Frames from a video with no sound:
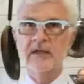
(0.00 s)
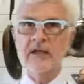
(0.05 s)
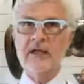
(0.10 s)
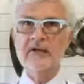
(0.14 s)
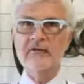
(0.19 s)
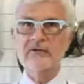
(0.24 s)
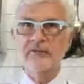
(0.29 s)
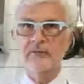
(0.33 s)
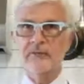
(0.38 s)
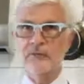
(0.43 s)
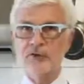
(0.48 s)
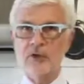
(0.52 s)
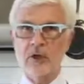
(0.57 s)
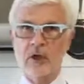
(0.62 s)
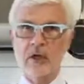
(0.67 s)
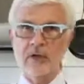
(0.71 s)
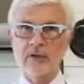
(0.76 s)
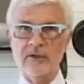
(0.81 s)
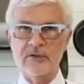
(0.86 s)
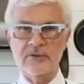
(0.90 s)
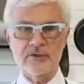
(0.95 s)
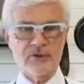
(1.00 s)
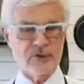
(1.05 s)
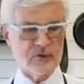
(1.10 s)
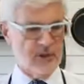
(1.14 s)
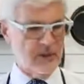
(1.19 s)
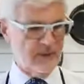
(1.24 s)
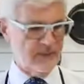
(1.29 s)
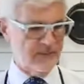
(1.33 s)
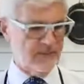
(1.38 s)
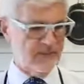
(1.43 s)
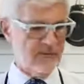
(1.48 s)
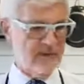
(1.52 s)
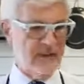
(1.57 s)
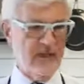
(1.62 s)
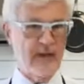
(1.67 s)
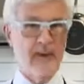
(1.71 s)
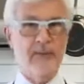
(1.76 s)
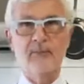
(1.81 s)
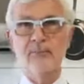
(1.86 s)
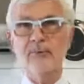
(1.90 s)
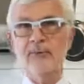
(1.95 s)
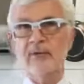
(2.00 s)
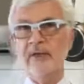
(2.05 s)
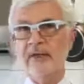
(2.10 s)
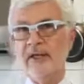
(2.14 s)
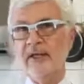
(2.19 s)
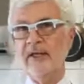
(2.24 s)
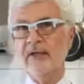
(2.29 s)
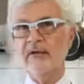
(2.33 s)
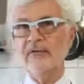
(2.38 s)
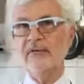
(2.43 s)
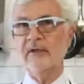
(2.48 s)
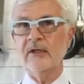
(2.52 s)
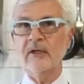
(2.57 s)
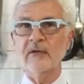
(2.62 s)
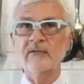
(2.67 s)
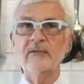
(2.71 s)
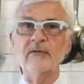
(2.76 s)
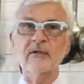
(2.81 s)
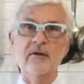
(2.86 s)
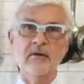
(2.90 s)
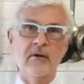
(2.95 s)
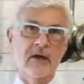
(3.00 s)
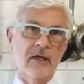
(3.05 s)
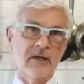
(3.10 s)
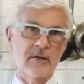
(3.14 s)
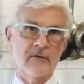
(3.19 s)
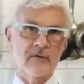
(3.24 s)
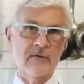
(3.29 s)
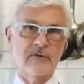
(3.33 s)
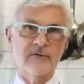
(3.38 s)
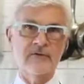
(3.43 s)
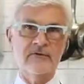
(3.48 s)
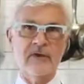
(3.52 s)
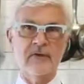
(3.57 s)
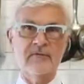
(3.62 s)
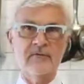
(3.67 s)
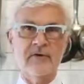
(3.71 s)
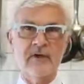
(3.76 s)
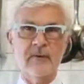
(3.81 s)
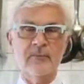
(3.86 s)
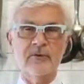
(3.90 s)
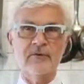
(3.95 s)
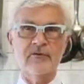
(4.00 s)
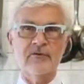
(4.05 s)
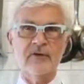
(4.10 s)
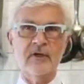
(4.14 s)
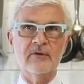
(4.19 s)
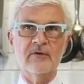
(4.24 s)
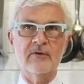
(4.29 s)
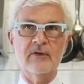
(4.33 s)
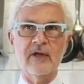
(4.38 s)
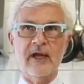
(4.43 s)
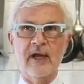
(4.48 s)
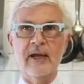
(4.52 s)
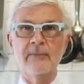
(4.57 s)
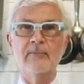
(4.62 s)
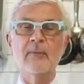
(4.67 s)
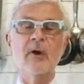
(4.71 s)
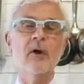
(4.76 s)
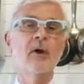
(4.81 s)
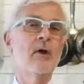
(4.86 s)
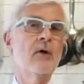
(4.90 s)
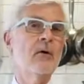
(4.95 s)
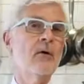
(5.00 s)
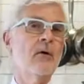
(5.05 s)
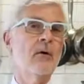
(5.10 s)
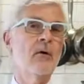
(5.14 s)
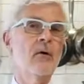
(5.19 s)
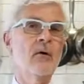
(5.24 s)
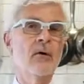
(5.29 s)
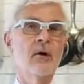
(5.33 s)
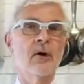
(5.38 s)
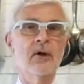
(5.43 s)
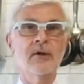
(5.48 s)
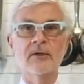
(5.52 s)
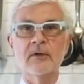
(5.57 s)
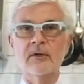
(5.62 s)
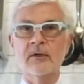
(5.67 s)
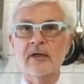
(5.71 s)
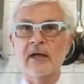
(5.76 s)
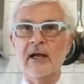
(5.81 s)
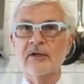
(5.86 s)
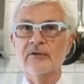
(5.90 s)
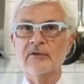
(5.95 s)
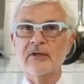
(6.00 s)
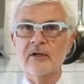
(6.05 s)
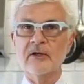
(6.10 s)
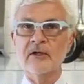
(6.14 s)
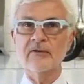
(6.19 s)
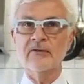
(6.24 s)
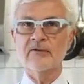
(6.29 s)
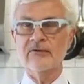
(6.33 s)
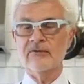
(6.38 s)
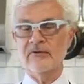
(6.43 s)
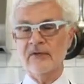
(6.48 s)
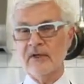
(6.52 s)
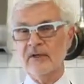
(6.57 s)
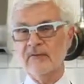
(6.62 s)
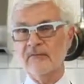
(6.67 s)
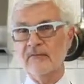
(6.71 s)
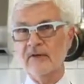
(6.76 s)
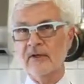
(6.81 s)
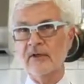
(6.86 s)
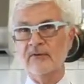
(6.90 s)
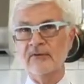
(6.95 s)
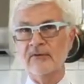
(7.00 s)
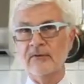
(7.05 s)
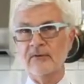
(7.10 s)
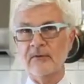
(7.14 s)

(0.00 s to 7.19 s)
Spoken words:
to take some chocolate chips. Now please get the greater than 70% type, or you can actually get stevia